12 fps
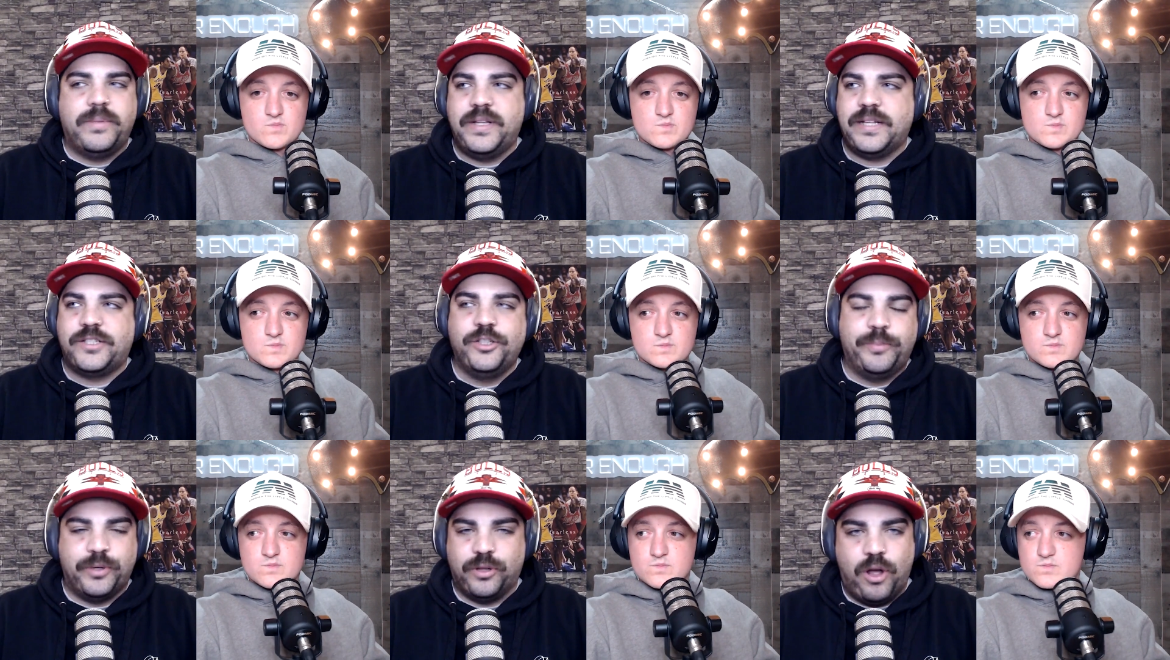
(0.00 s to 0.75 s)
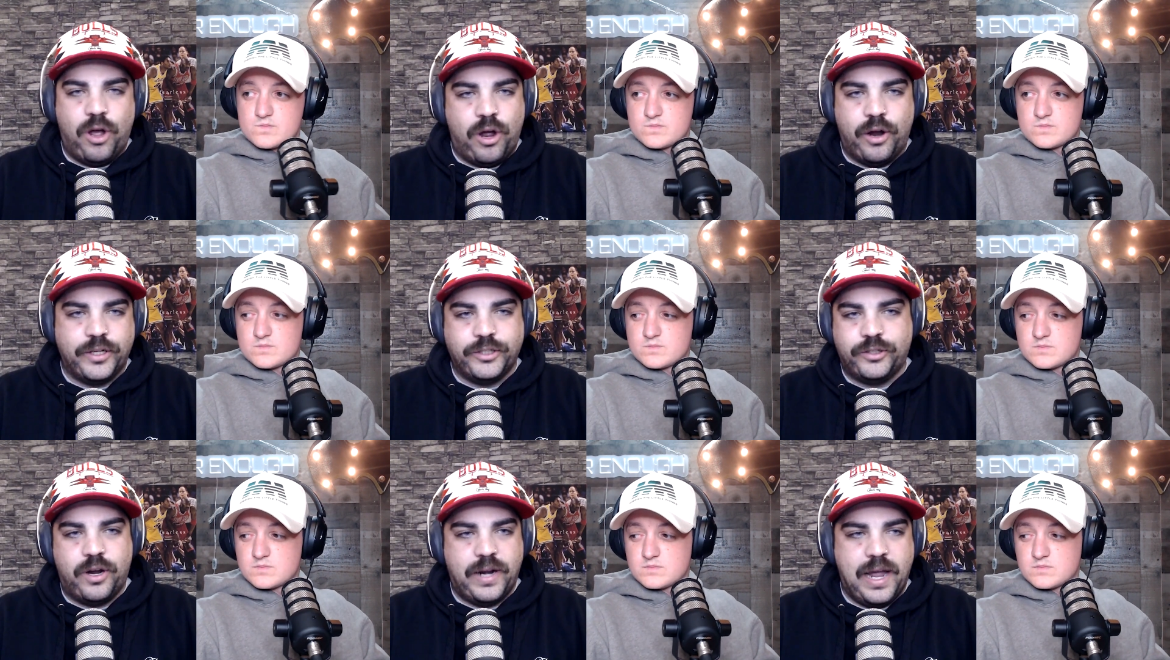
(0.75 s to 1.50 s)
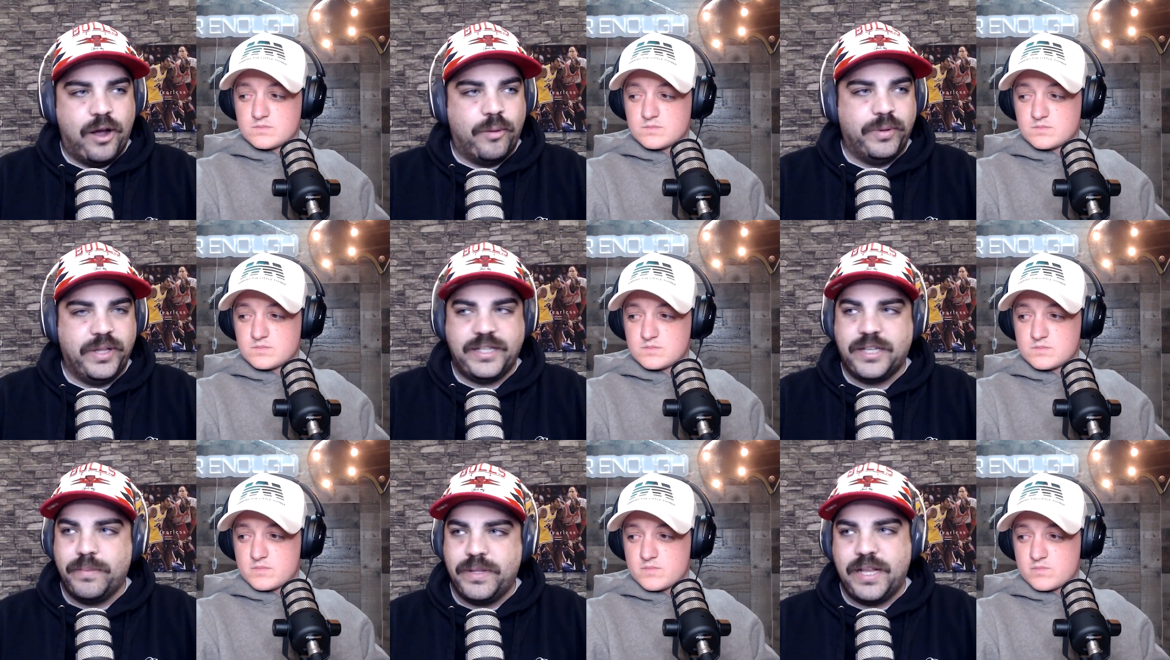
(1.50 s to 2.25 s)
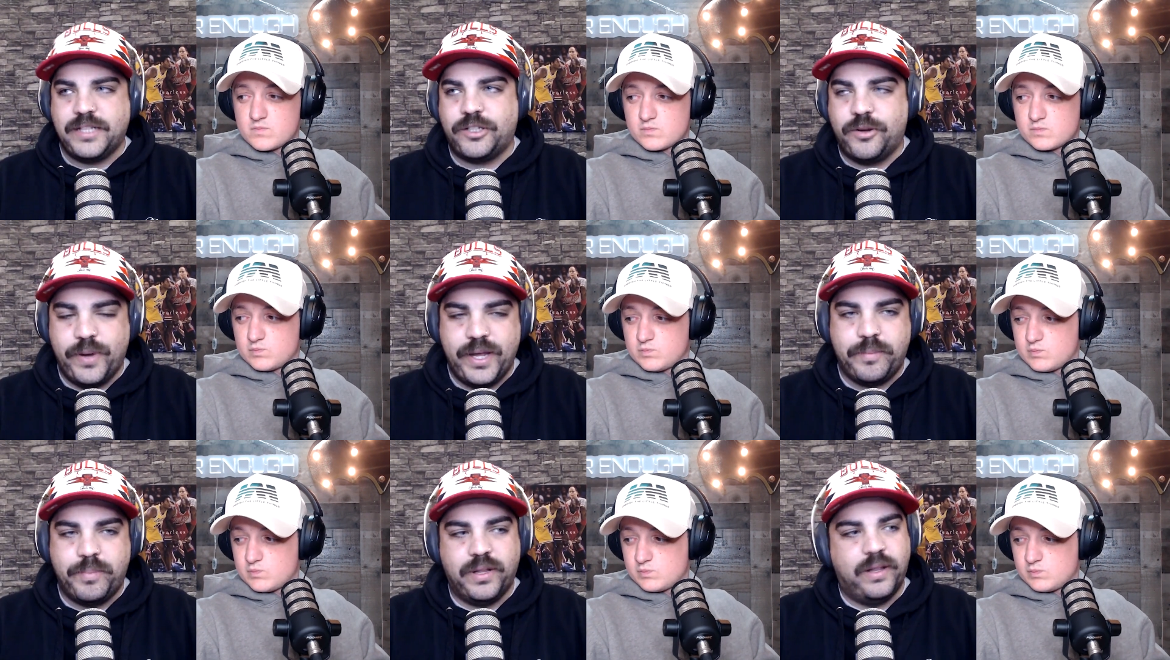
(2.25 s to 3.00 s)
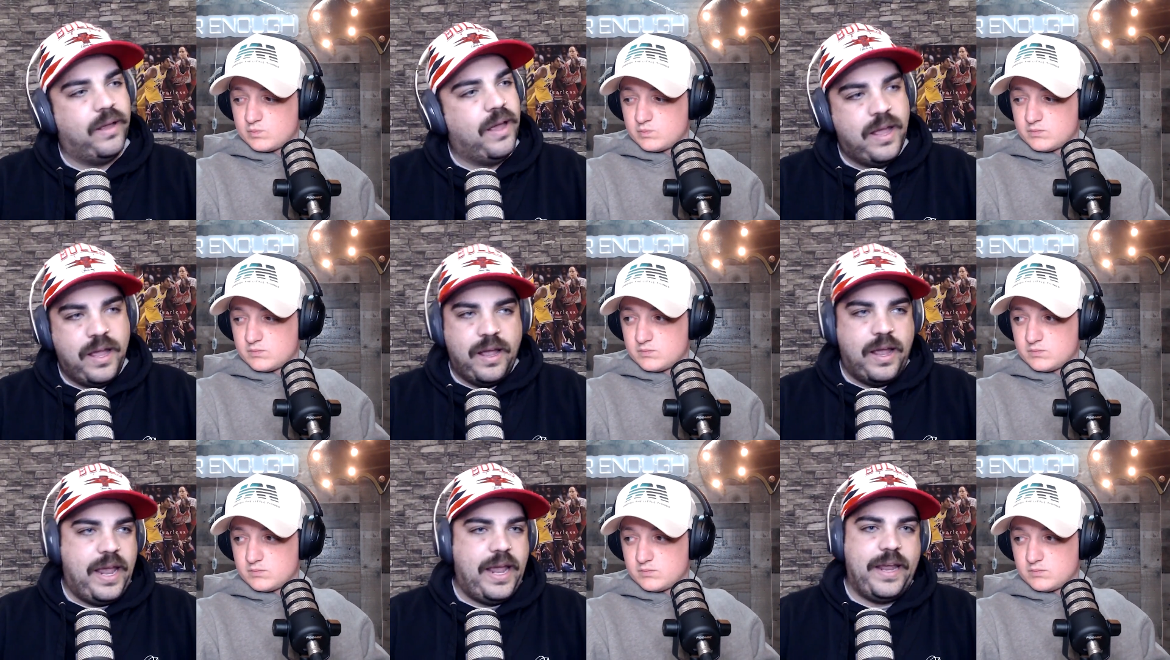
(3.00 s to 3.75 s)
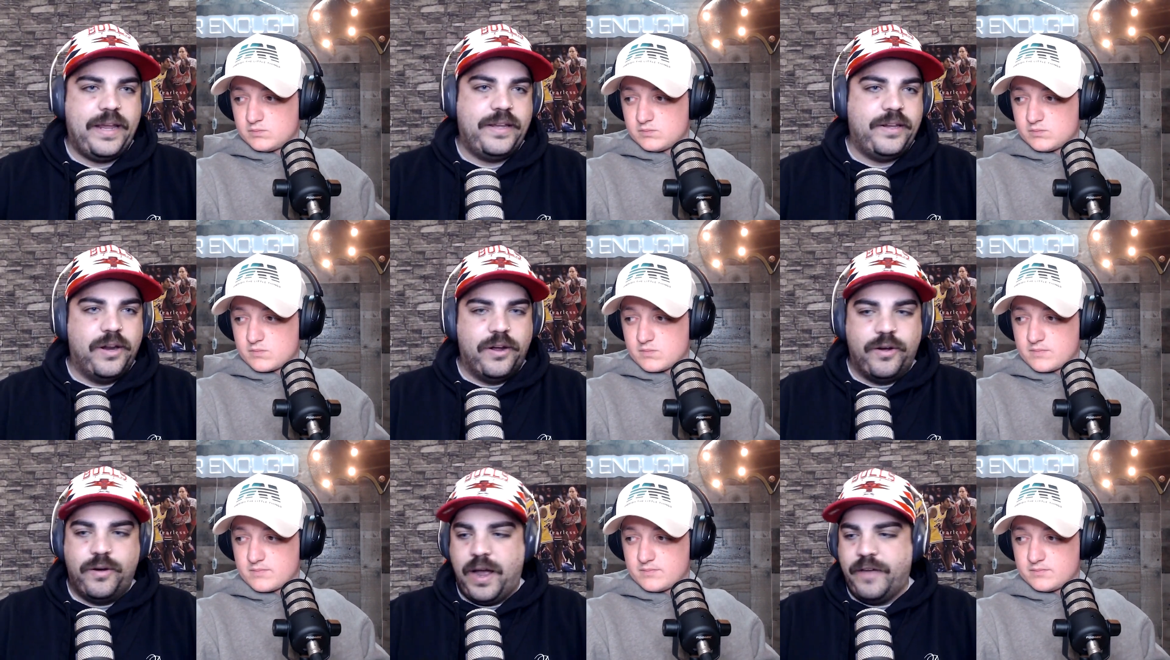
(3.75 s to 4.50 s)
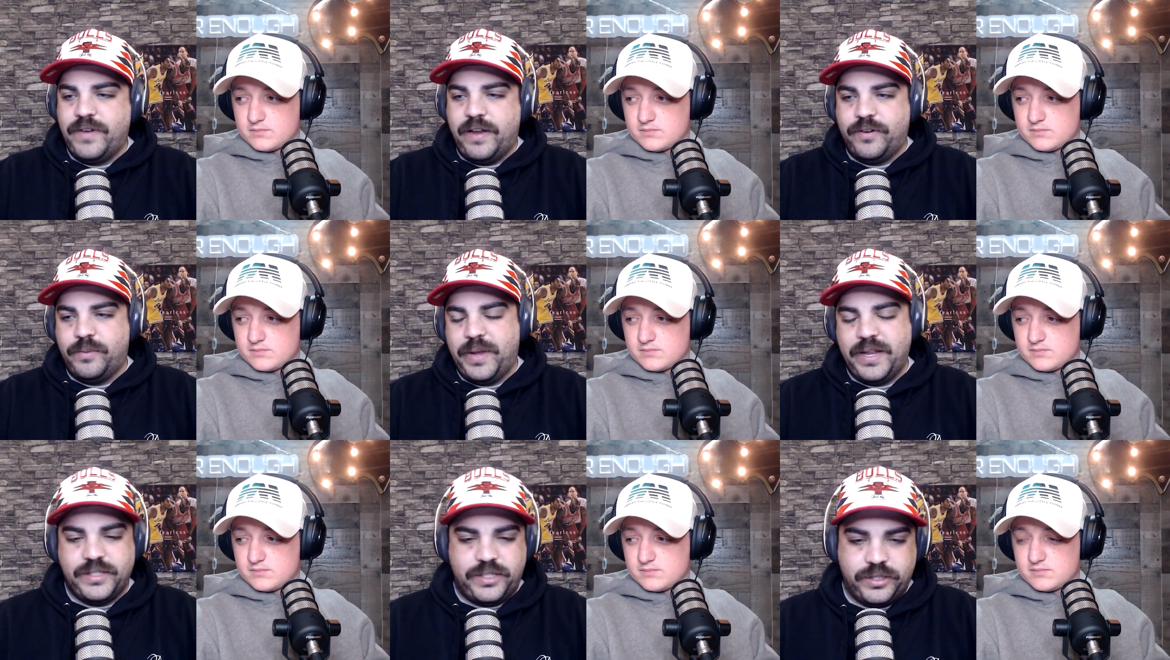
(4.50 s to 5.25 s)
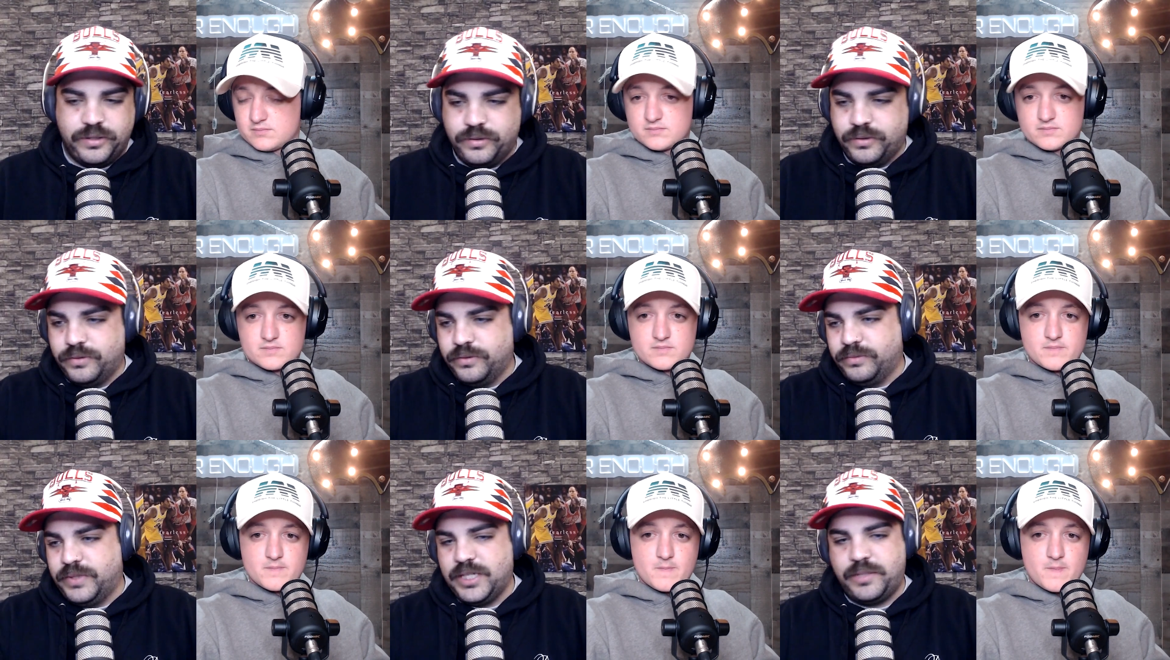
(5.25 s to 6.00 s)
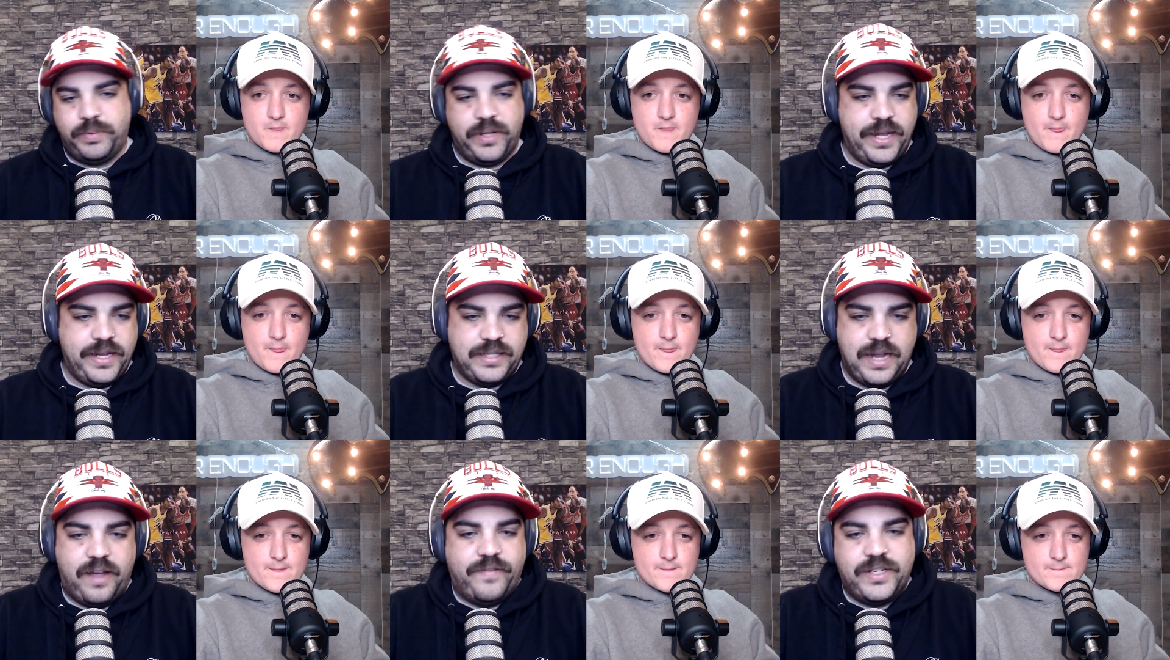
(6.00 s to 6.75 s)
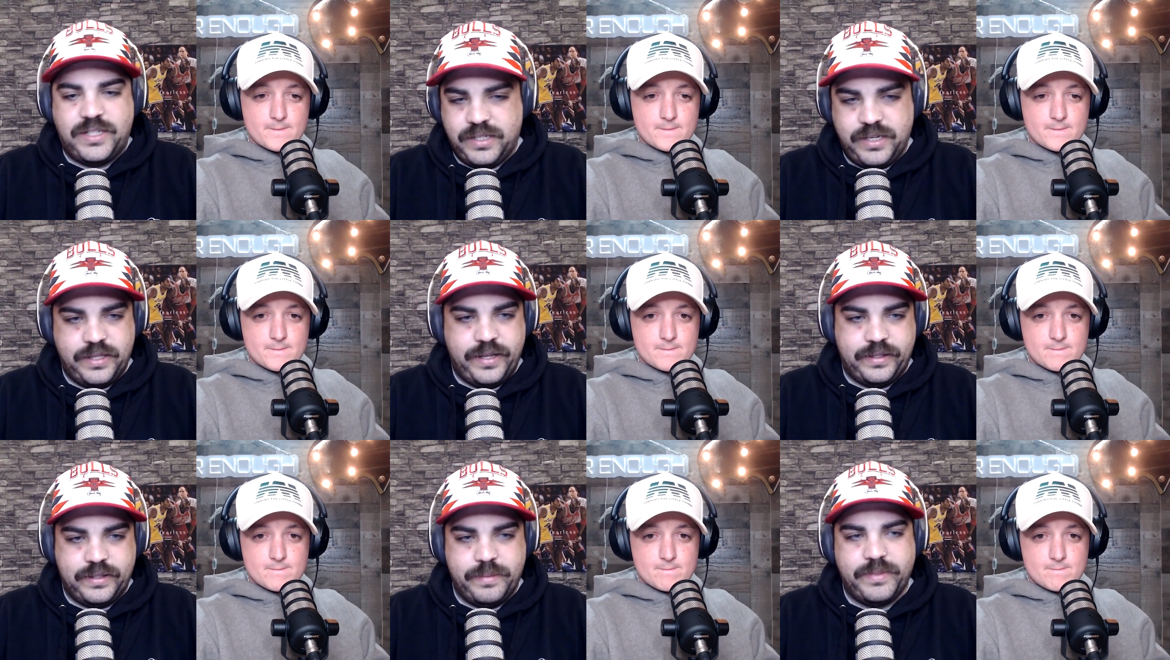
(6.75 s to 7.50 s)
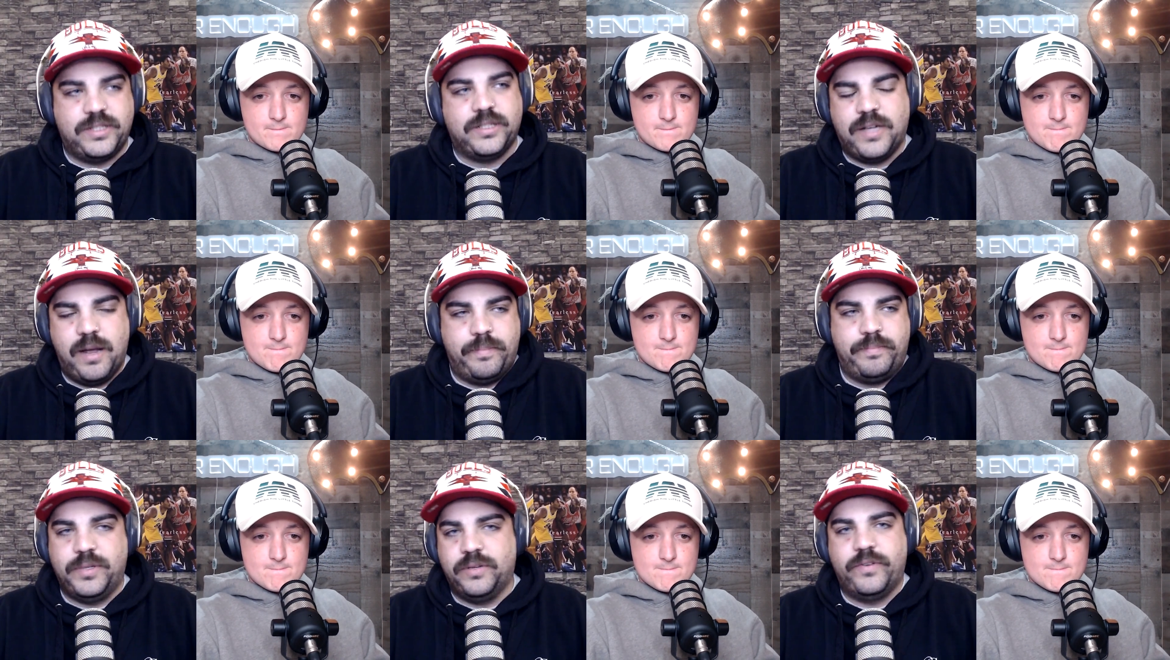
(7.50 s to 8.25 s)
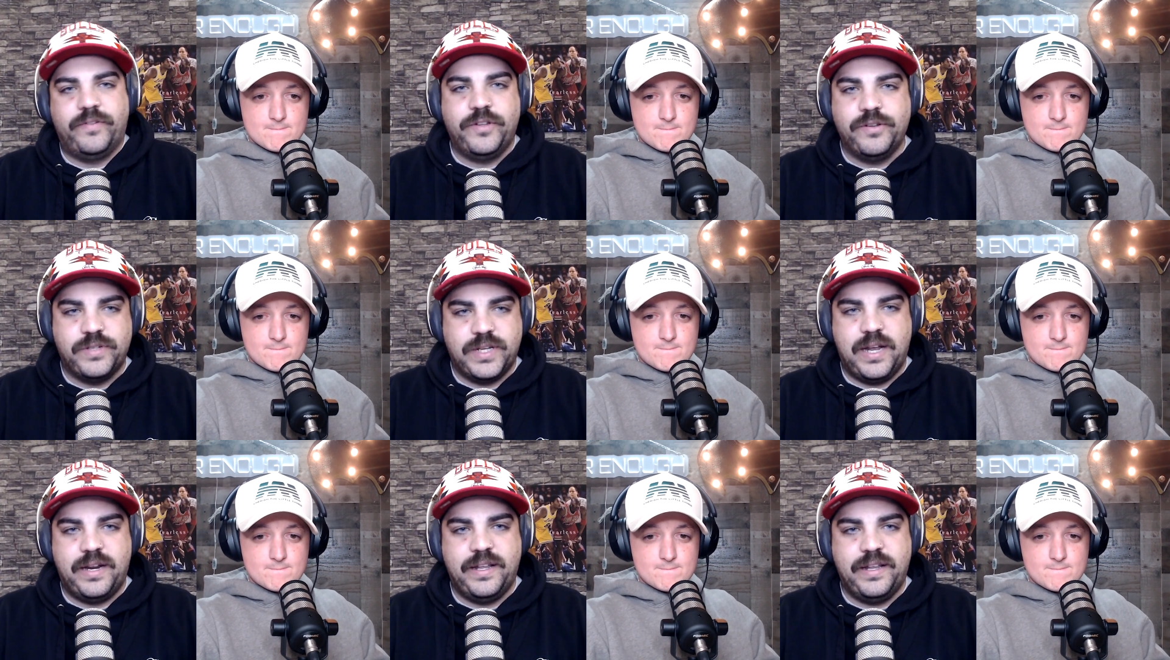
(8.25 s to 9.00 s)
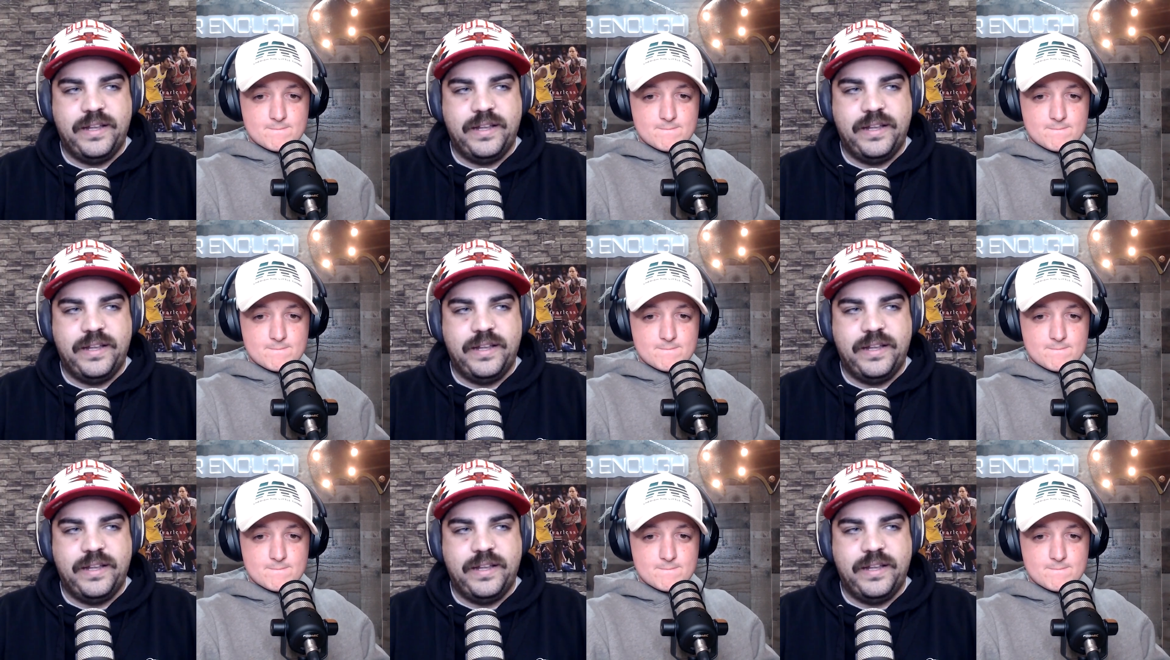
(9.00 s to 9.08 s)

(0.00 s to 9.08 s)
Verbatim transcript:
Speaker 1: that's super long and drawn out, but like something that's quick. But hey, you know I've never been to this place. Obviously, like let me look up the reviews on it.